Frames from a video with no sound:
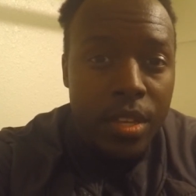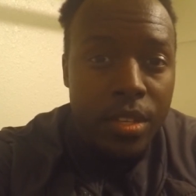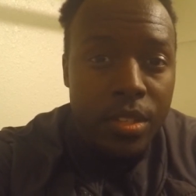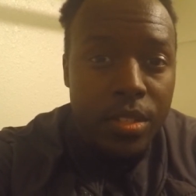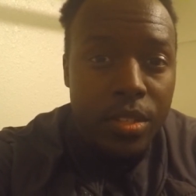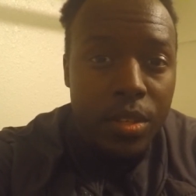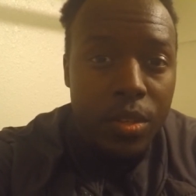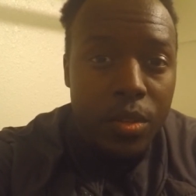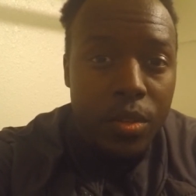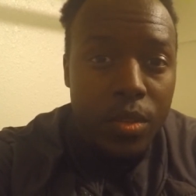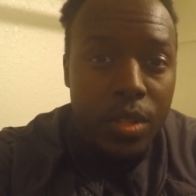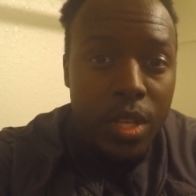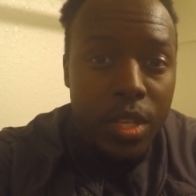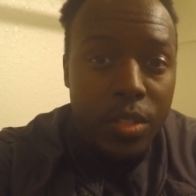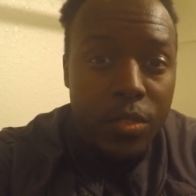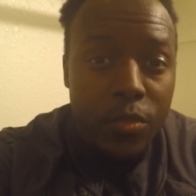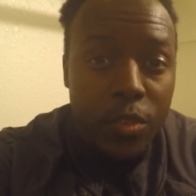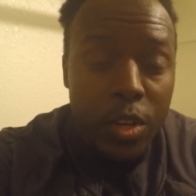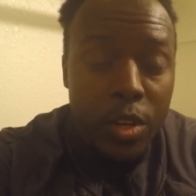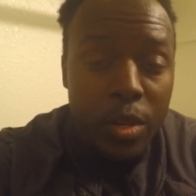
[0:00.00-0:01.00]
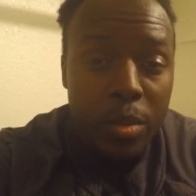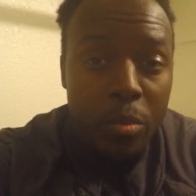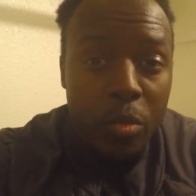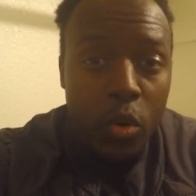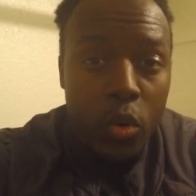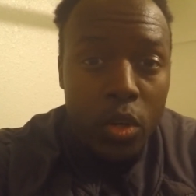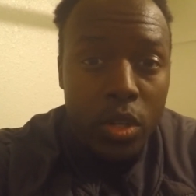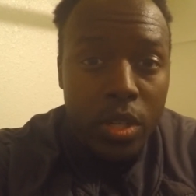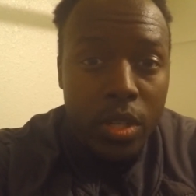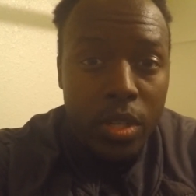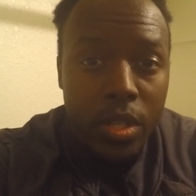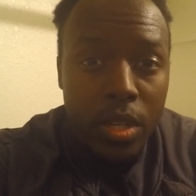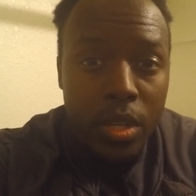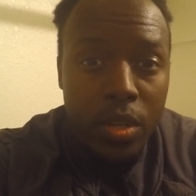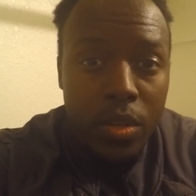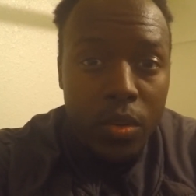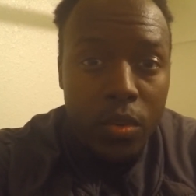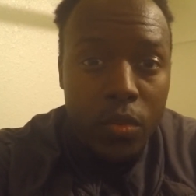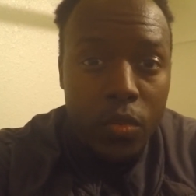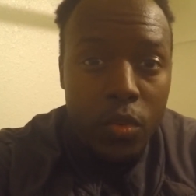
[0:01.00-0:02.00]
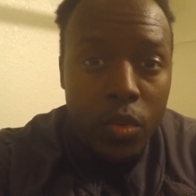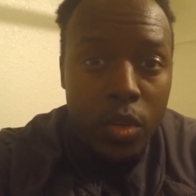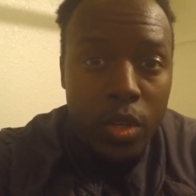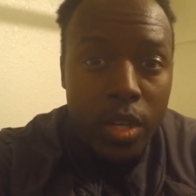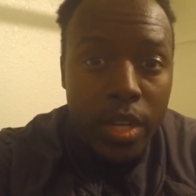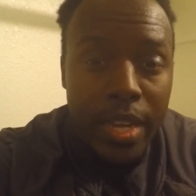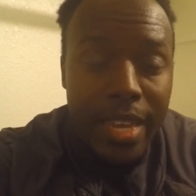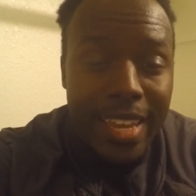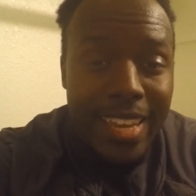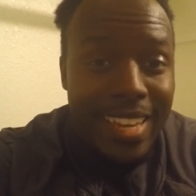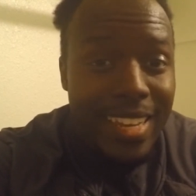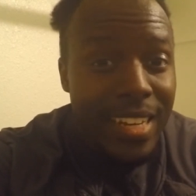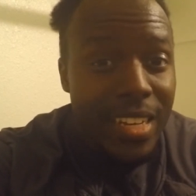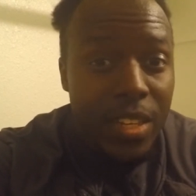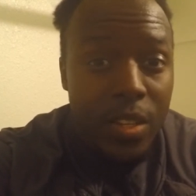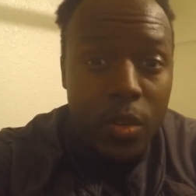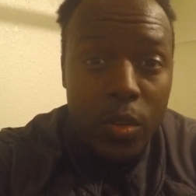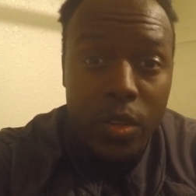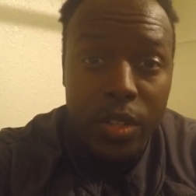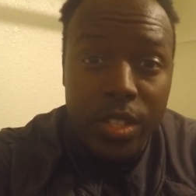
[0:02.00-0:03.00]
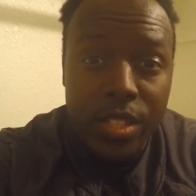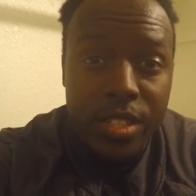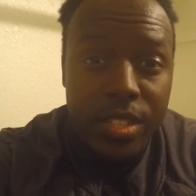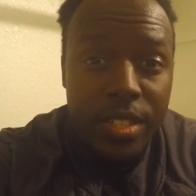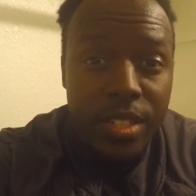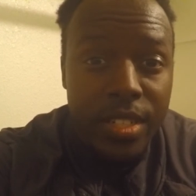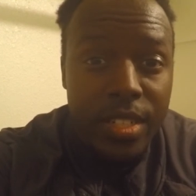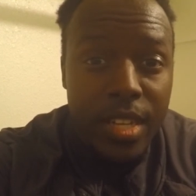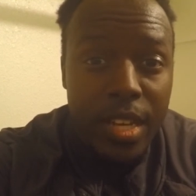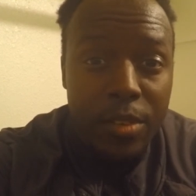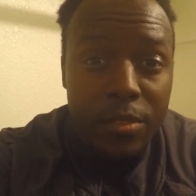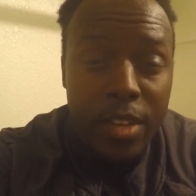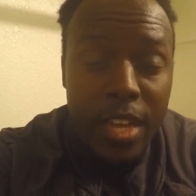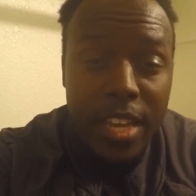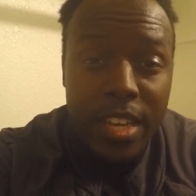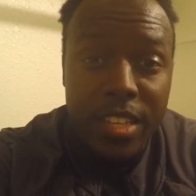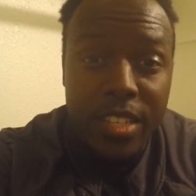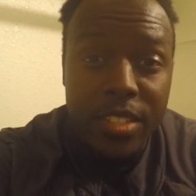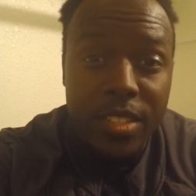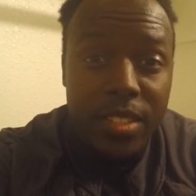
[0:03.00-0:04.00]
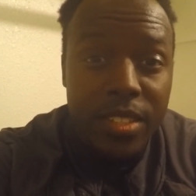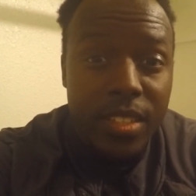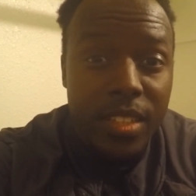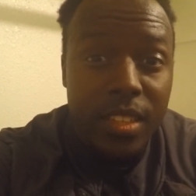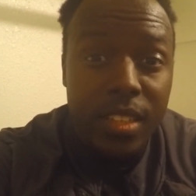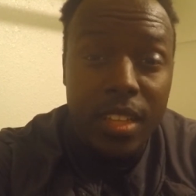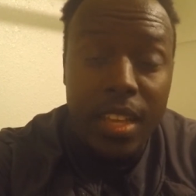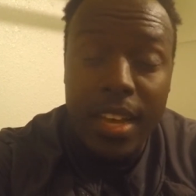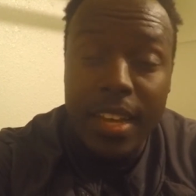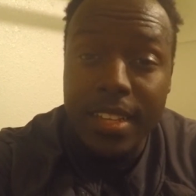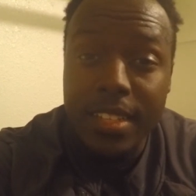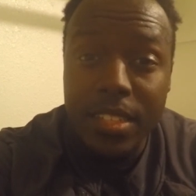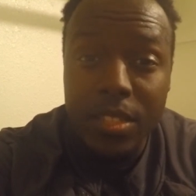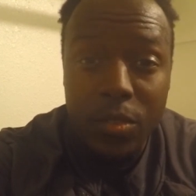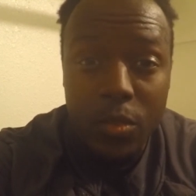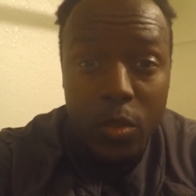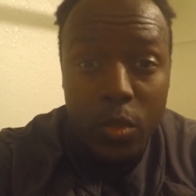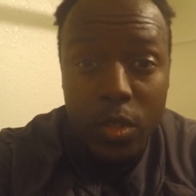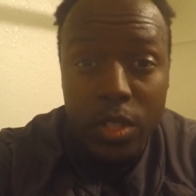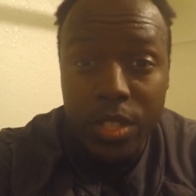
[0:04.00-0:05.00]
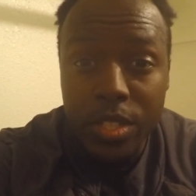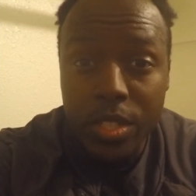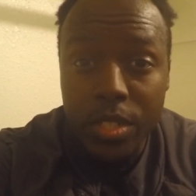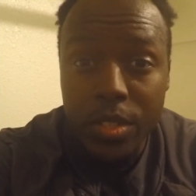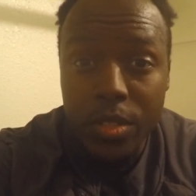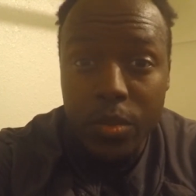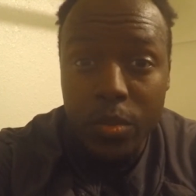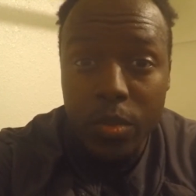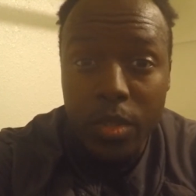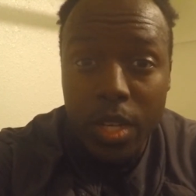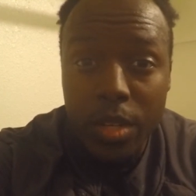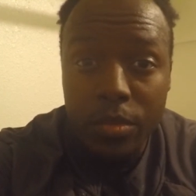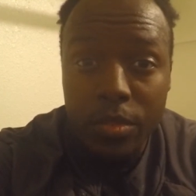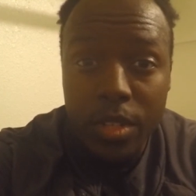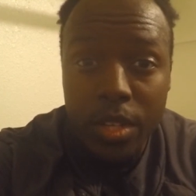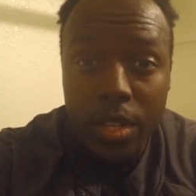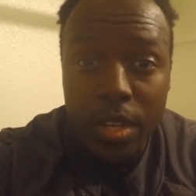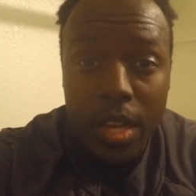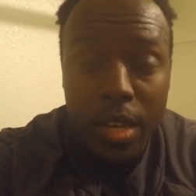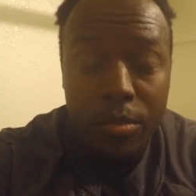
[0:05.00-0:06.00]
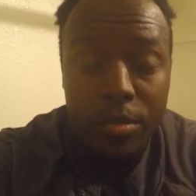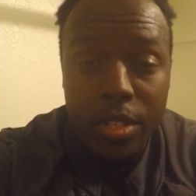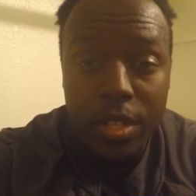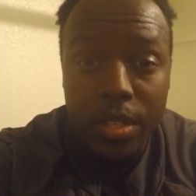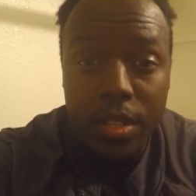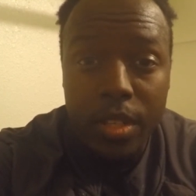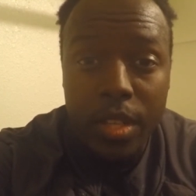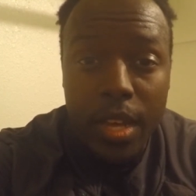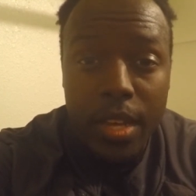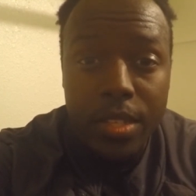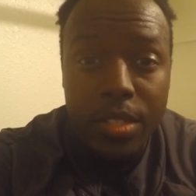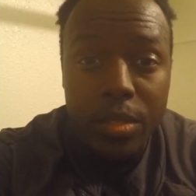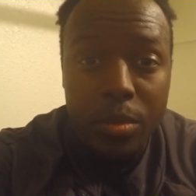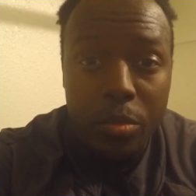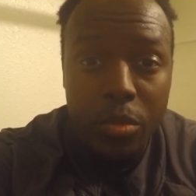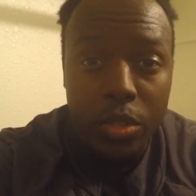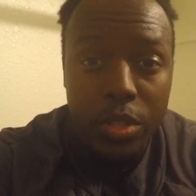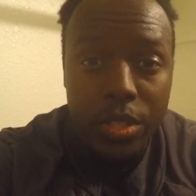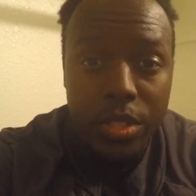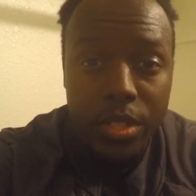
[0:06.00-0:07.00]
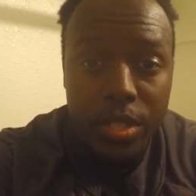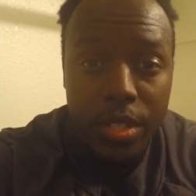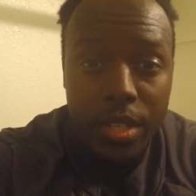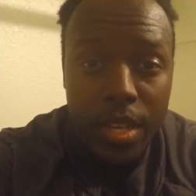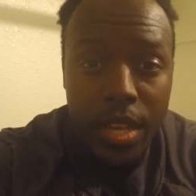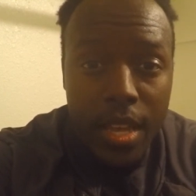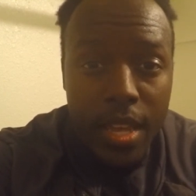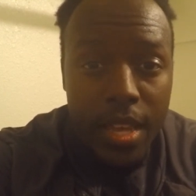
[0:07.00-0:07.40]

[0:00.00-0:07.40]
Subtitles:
So that's very important to know for any Christian. And I've asked lots of Christians when I've done lots of preaching,